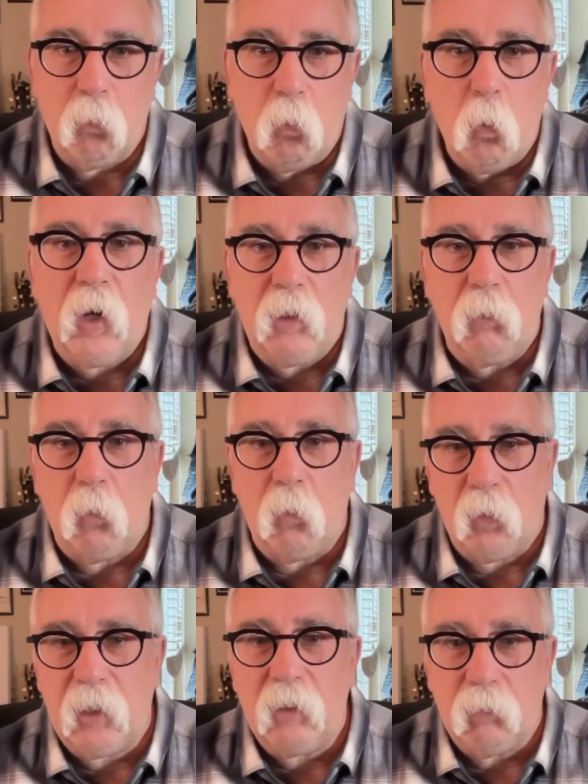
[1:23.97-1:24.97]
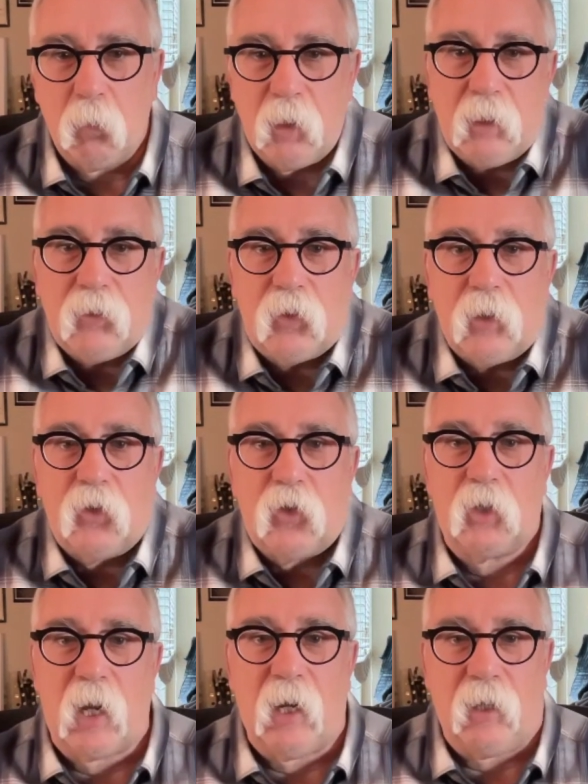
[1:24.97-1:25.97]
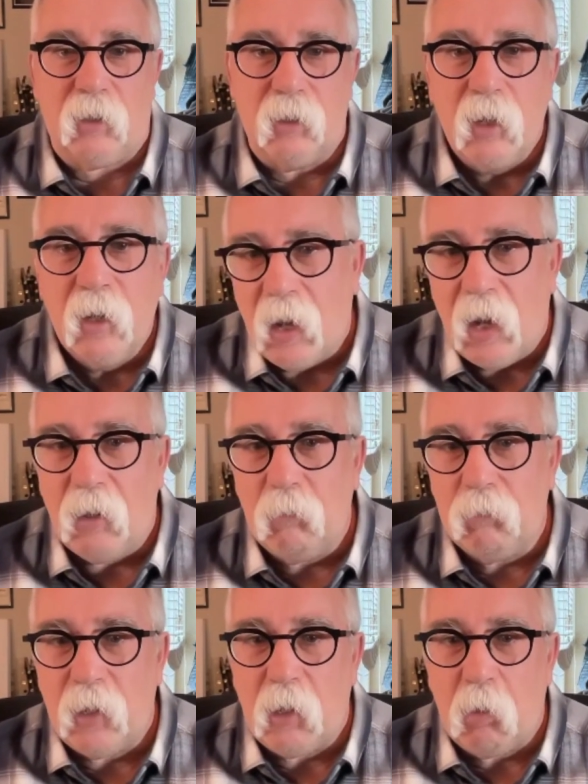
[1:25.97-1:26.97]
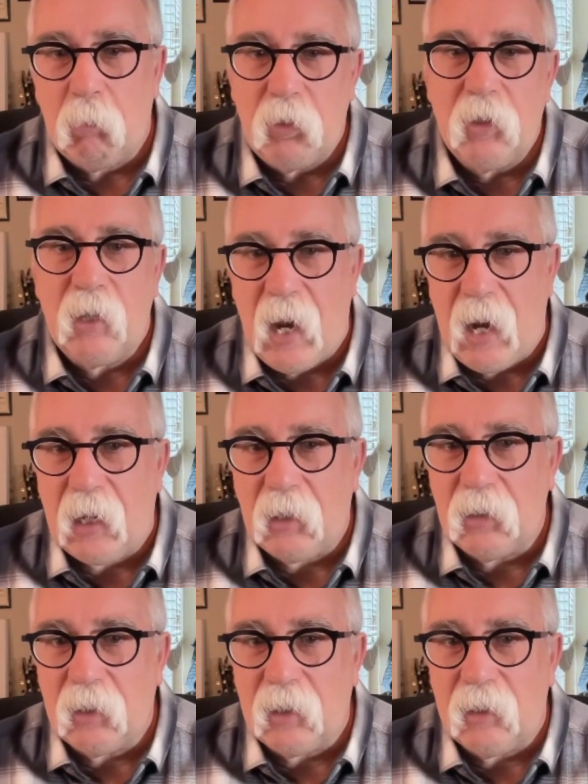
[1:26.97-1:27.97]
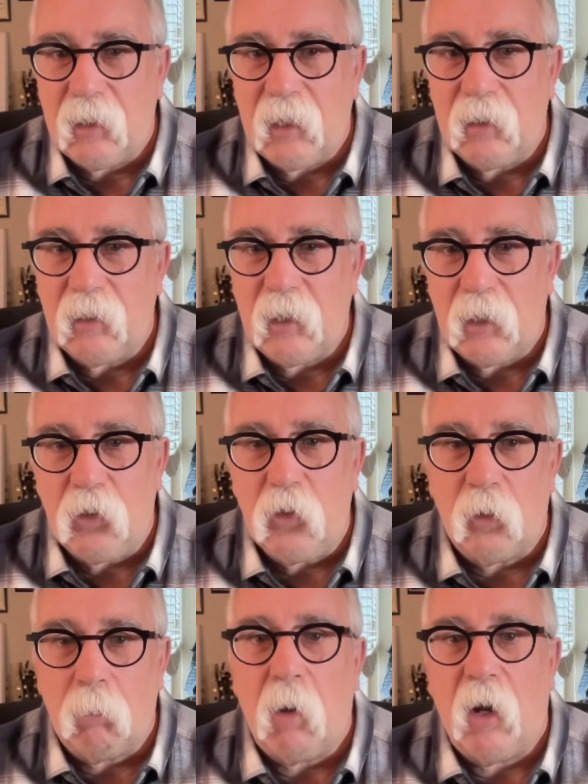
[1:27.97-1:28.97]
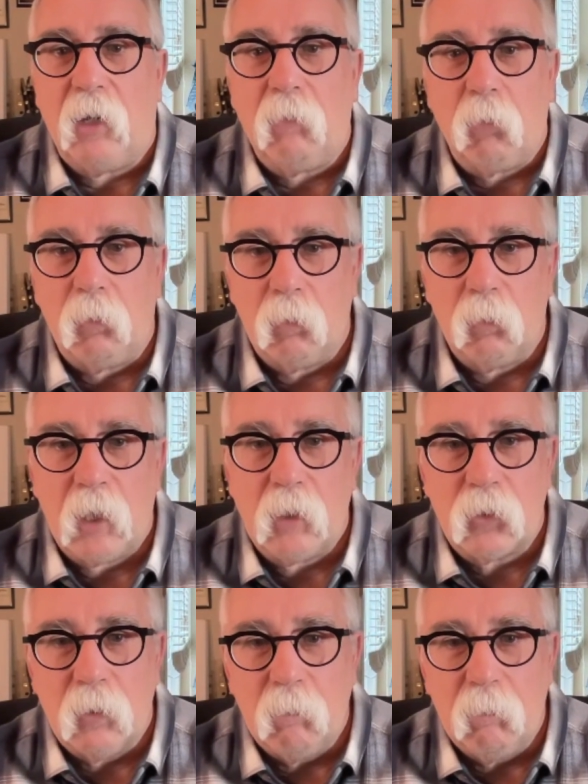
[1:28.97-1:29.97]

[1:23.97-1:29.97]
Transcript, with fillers: what is, what is, what is the state of alberta angling in in your mind wes